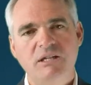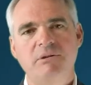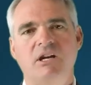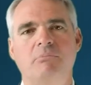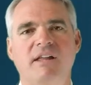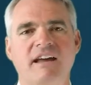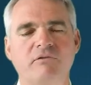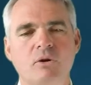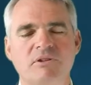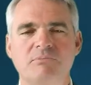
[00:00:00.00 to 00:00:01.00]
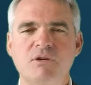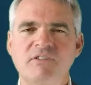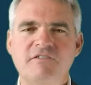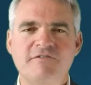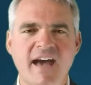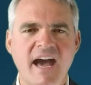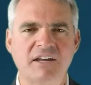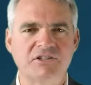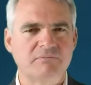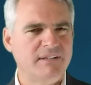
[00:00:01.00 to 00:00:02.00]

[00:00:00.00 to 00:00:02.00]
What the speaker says: to be on a platform that's moving fast